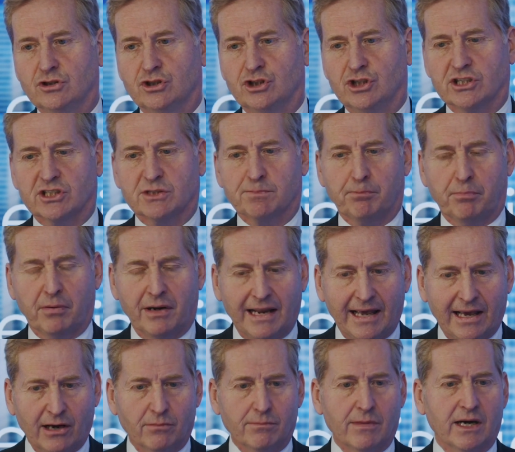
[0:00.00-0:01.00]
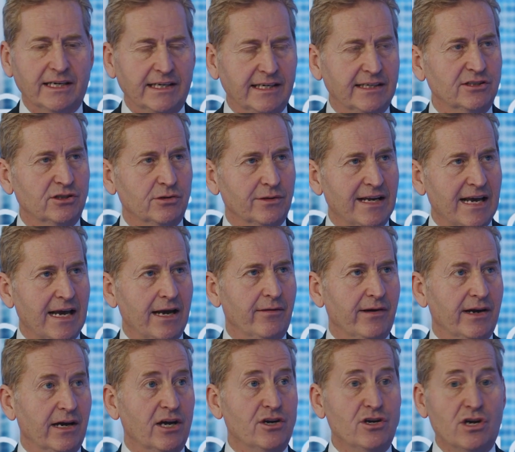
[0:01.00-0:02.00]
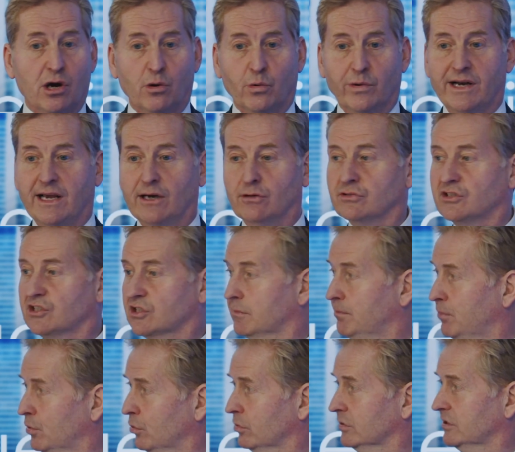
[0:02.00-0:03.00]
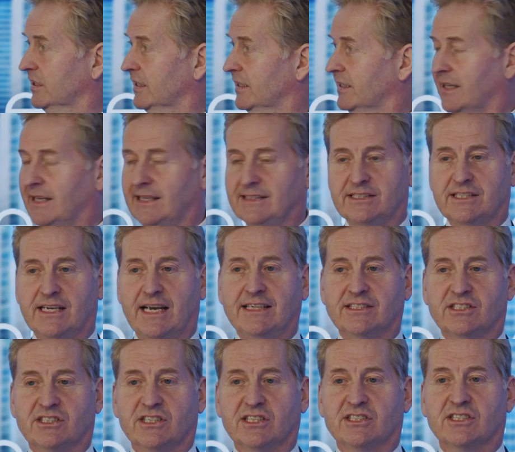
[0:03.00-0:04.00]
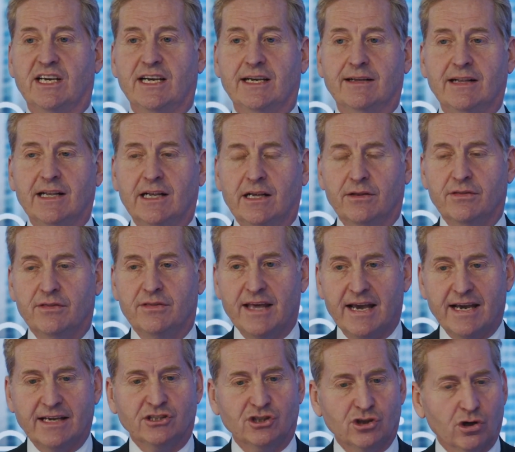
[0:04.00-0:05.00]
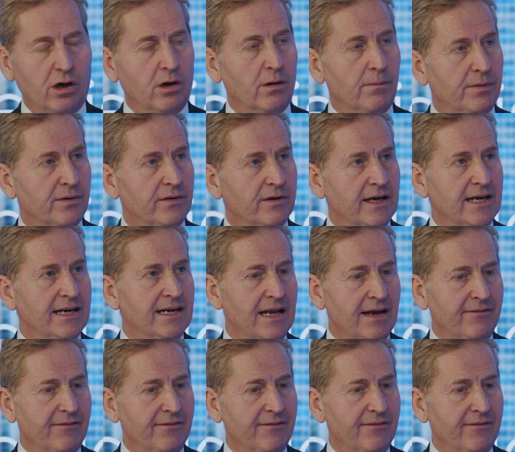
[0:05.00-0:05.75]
just plough money into an area and no one else support it. Their job in